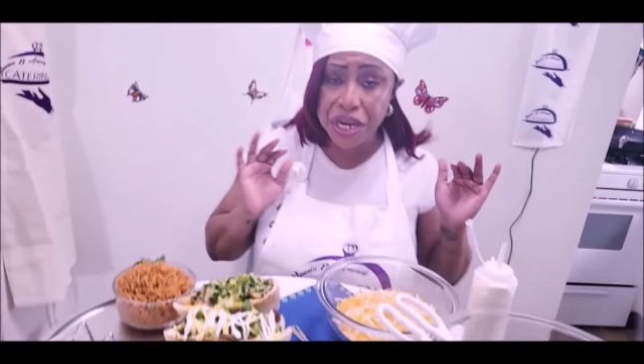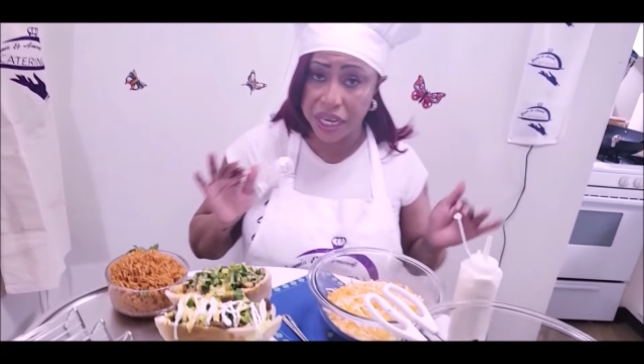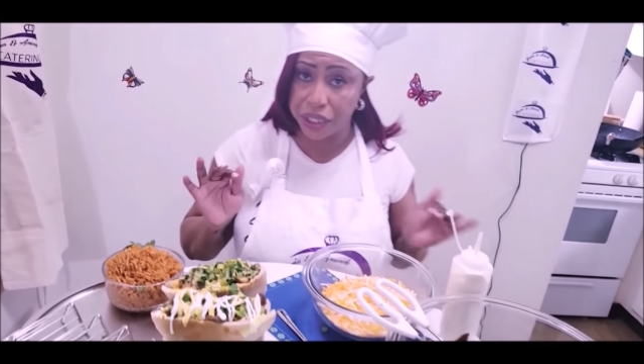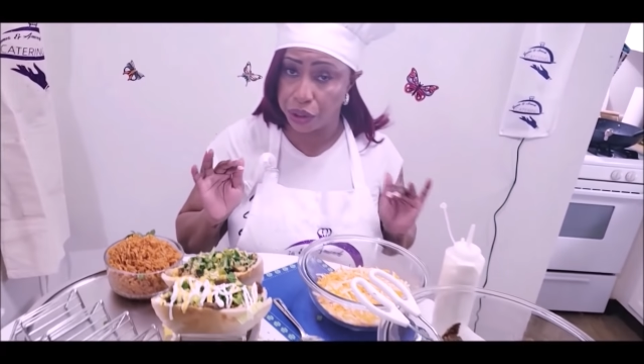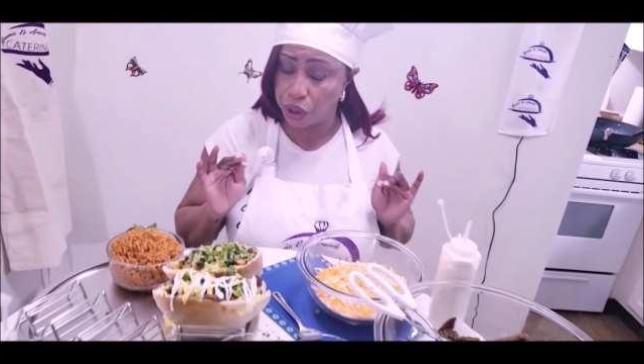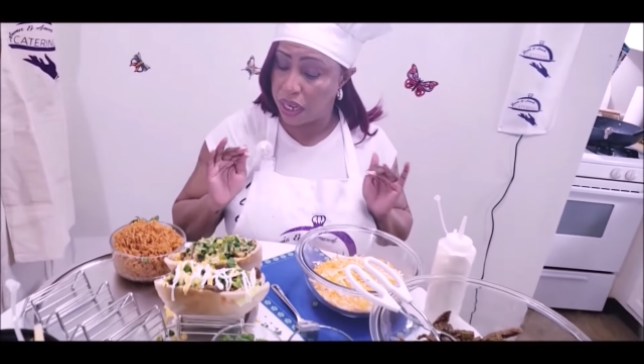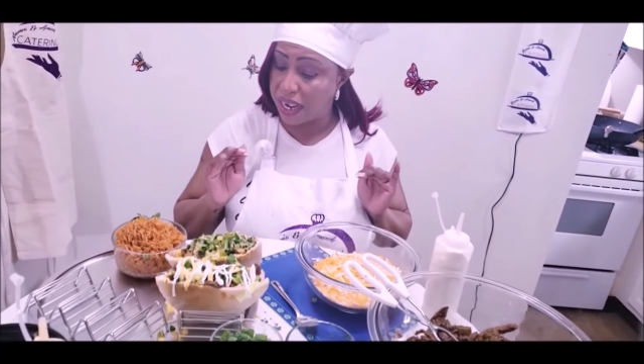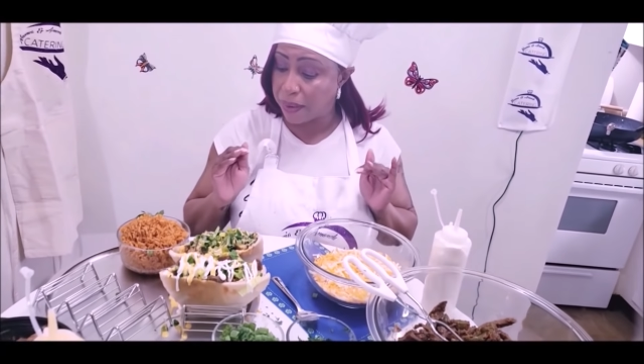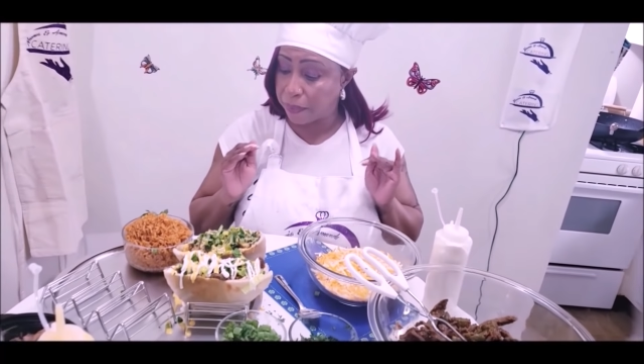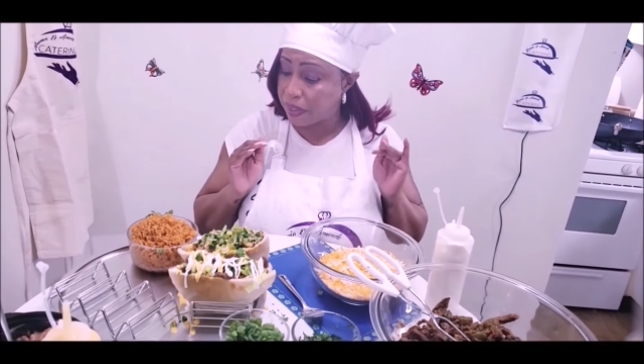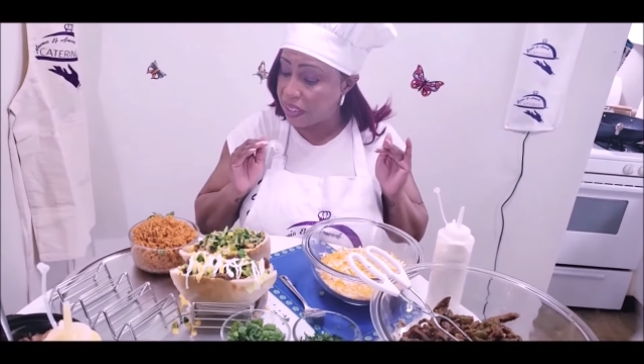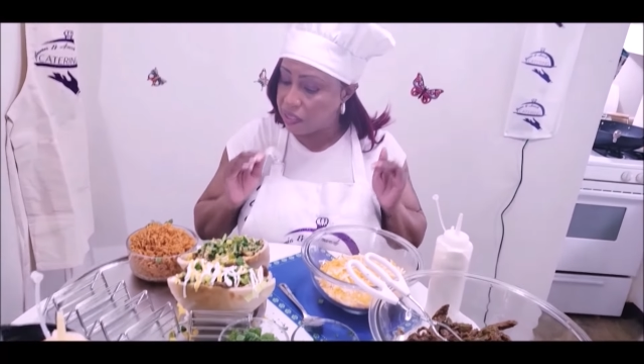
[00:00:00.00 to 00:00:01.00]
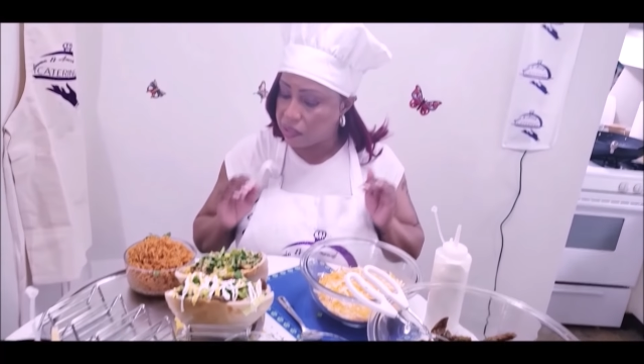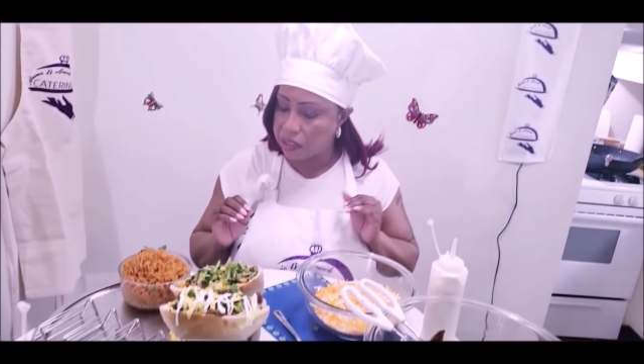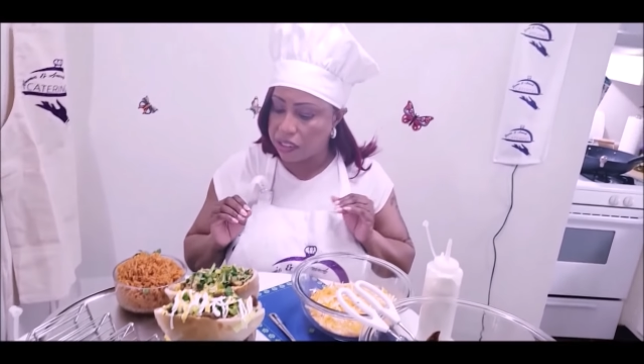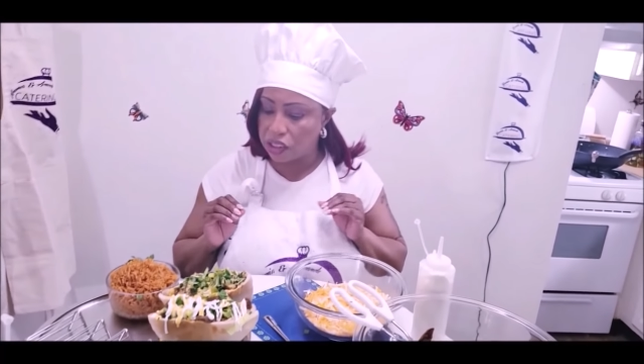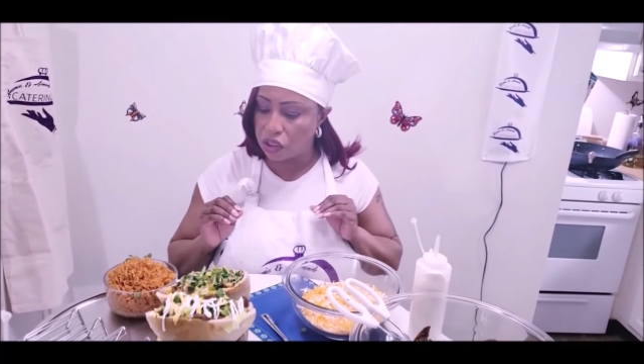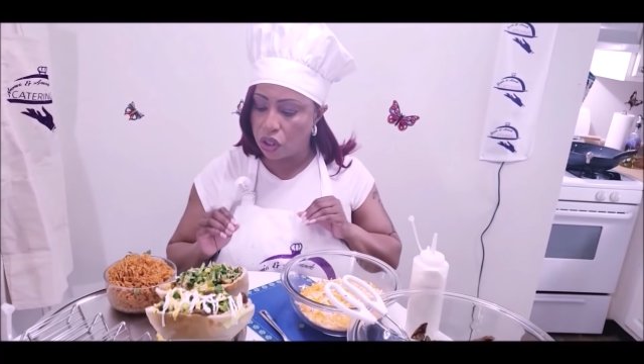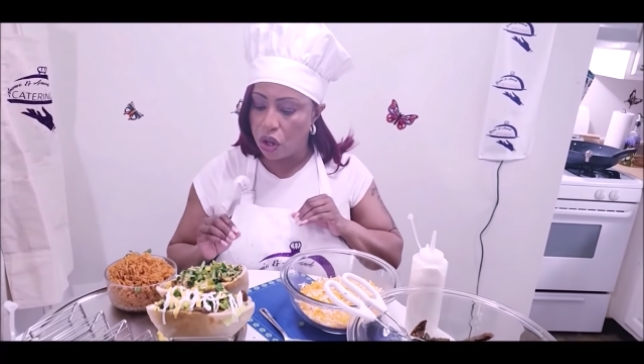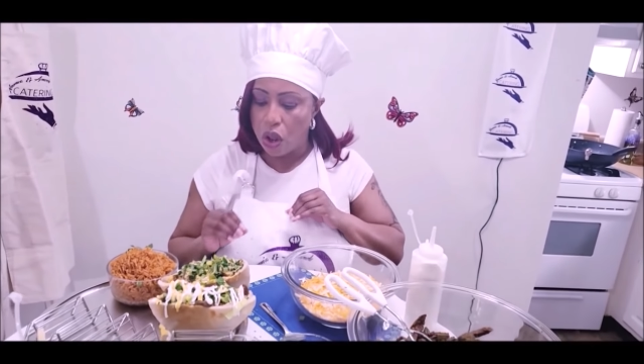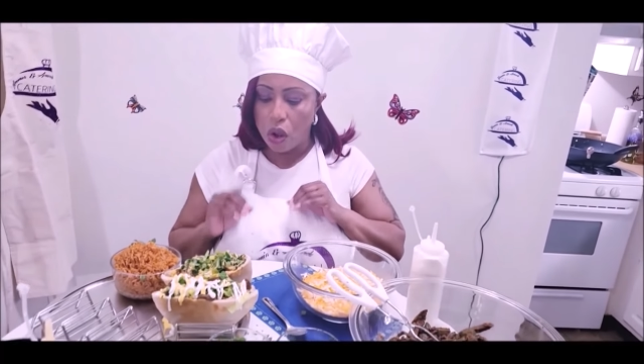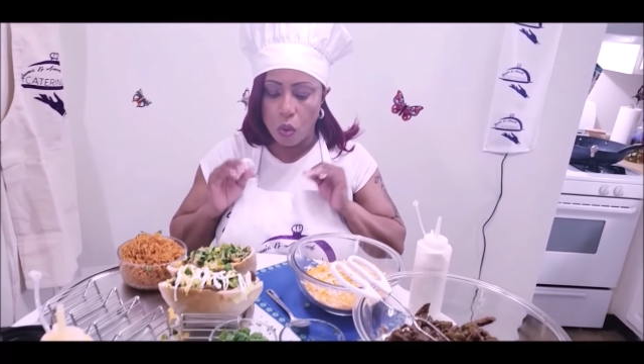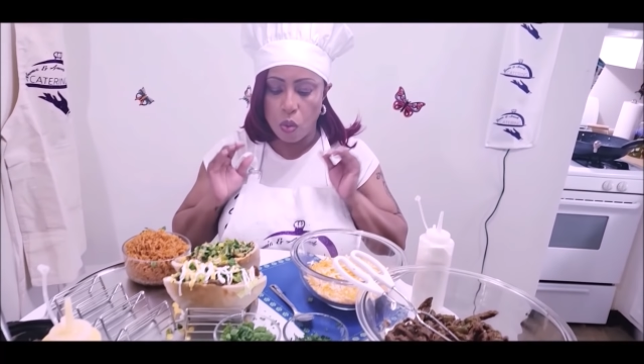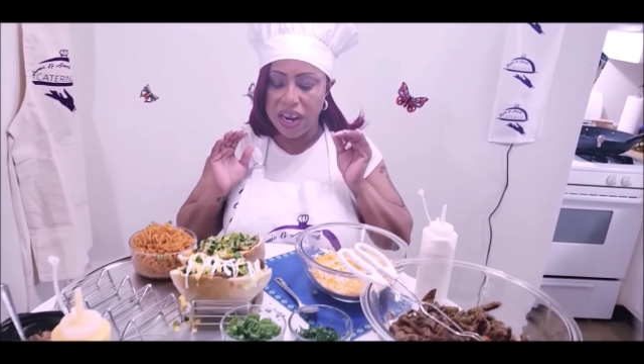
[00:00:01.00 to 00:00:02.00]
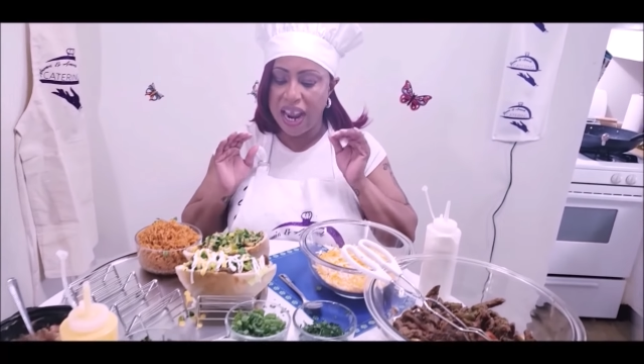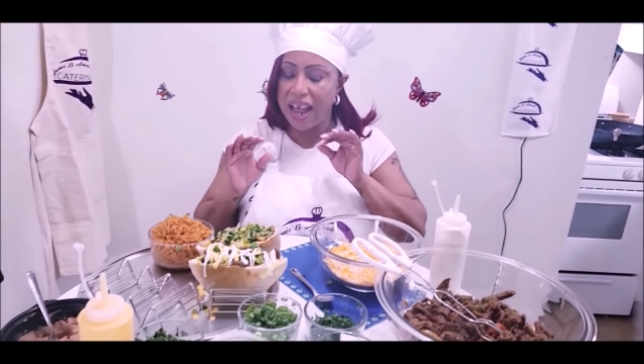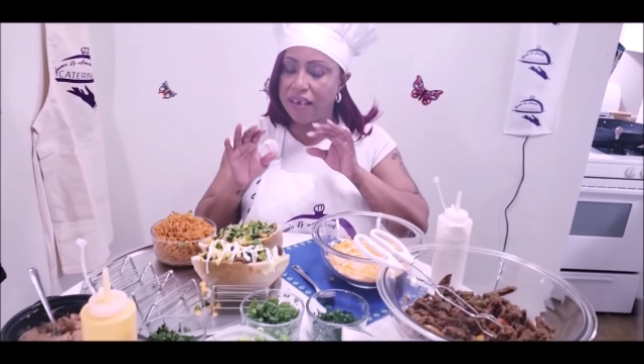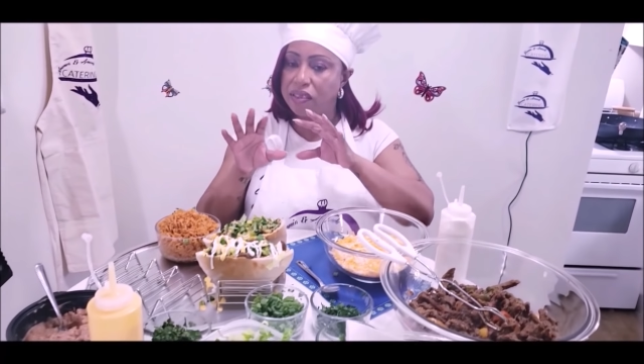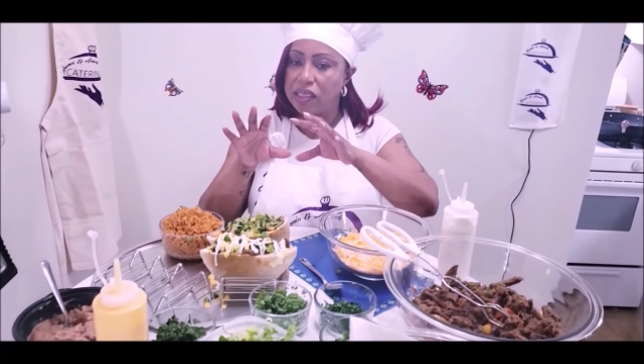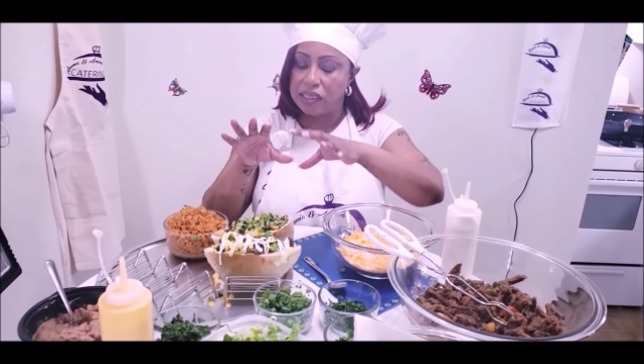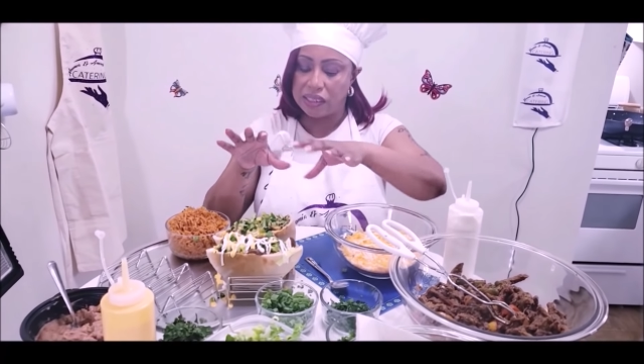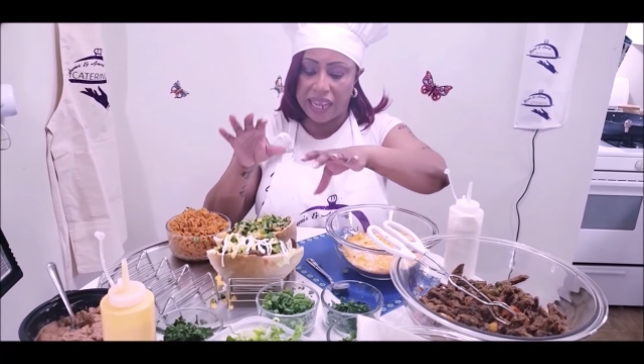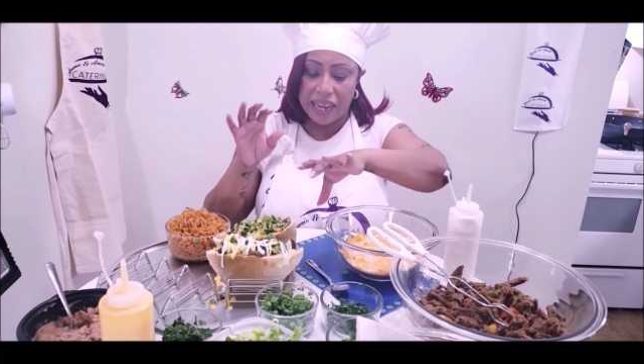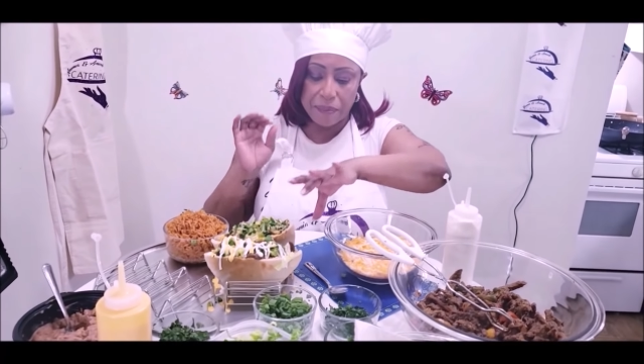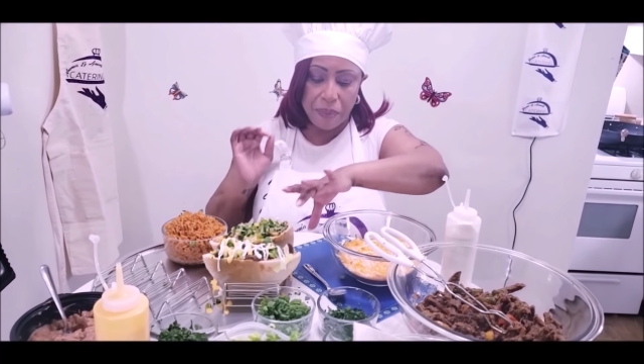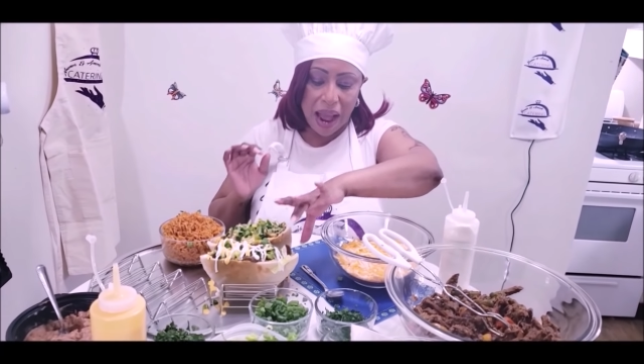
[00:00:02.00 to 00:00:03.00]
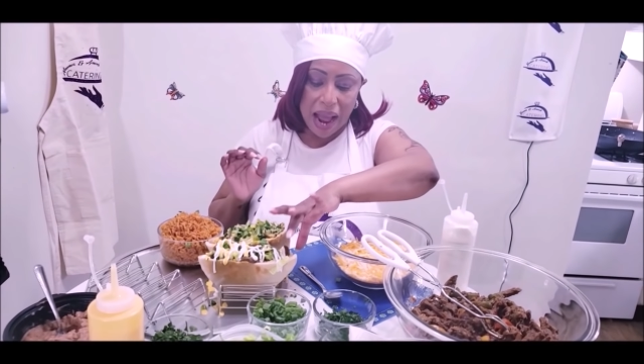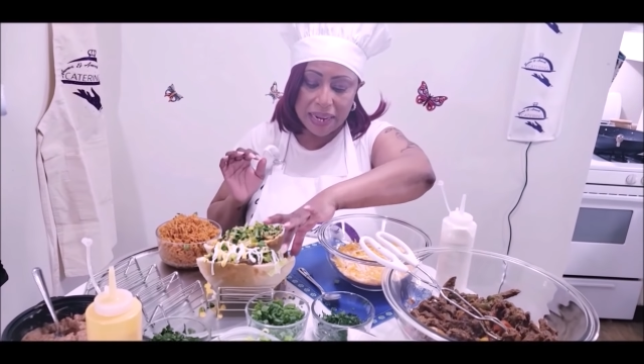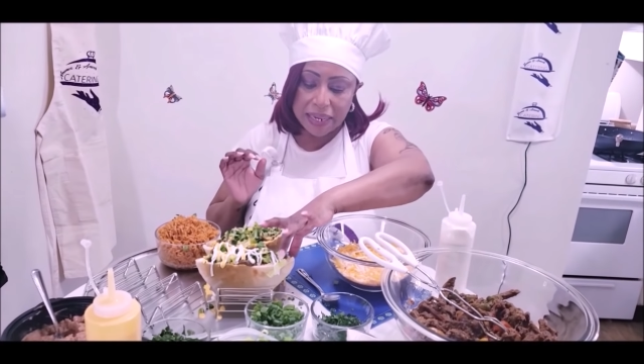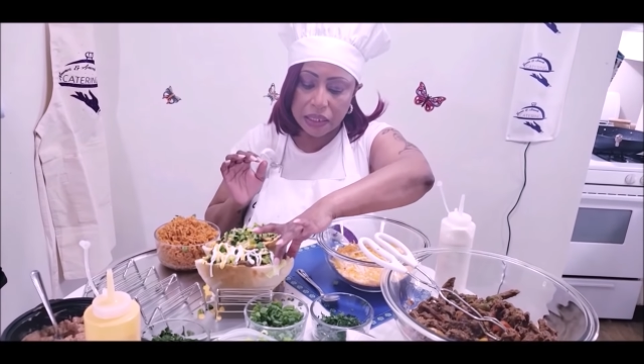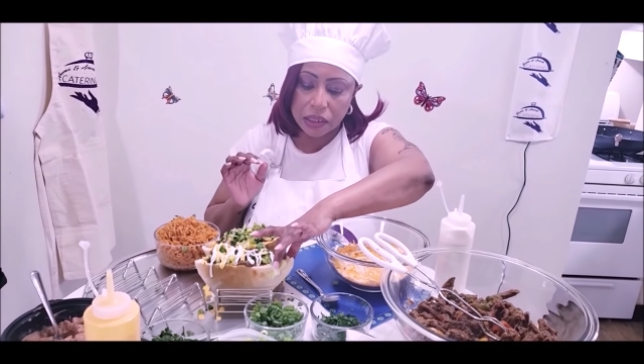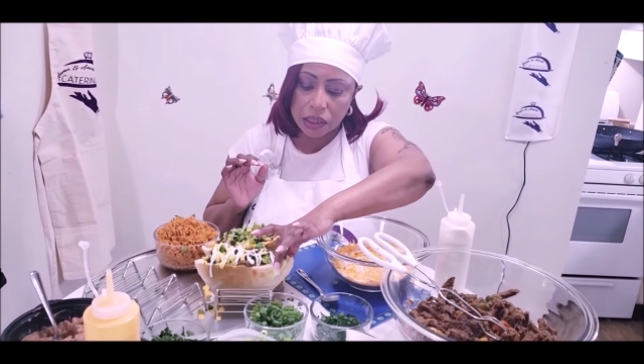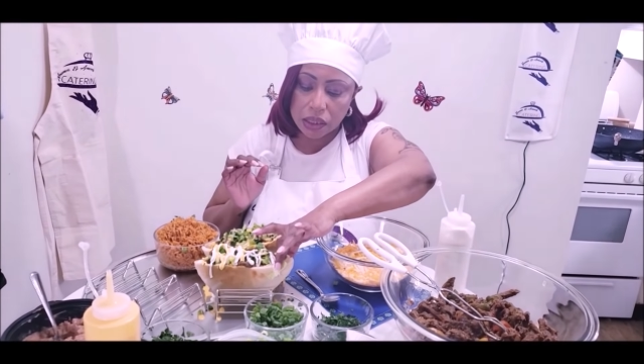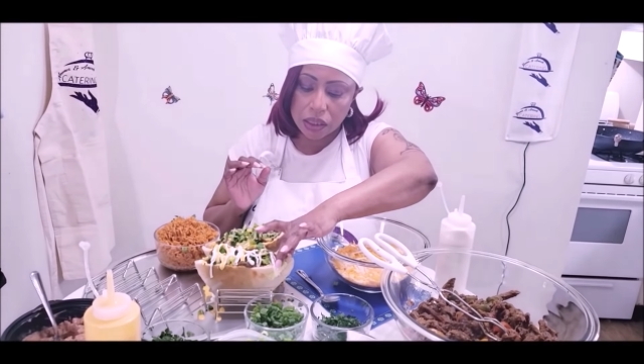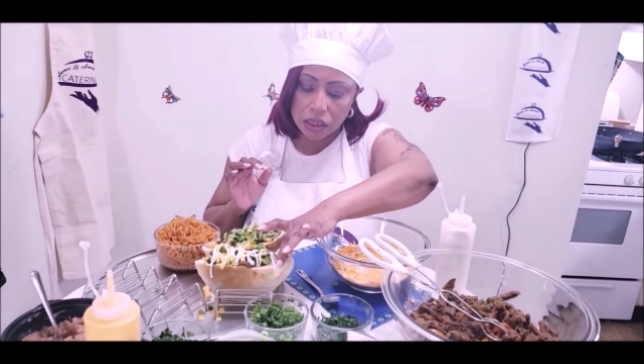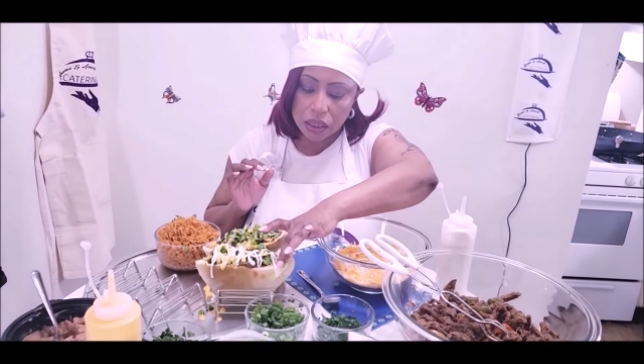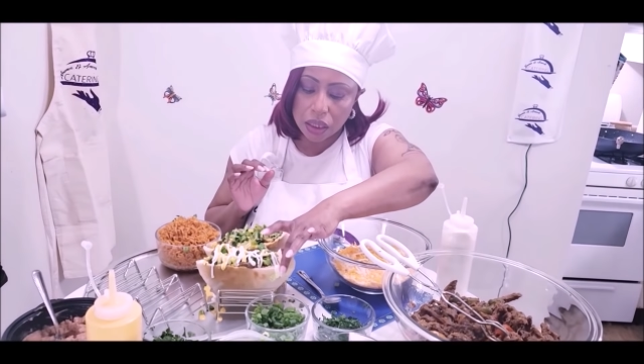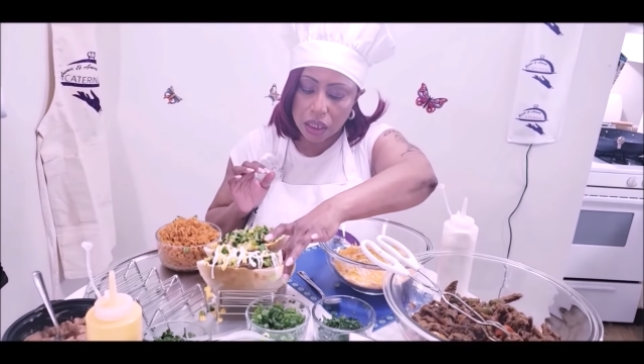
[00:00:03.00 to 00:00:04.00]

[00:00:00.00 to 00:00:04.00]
dish. We have the steak pockets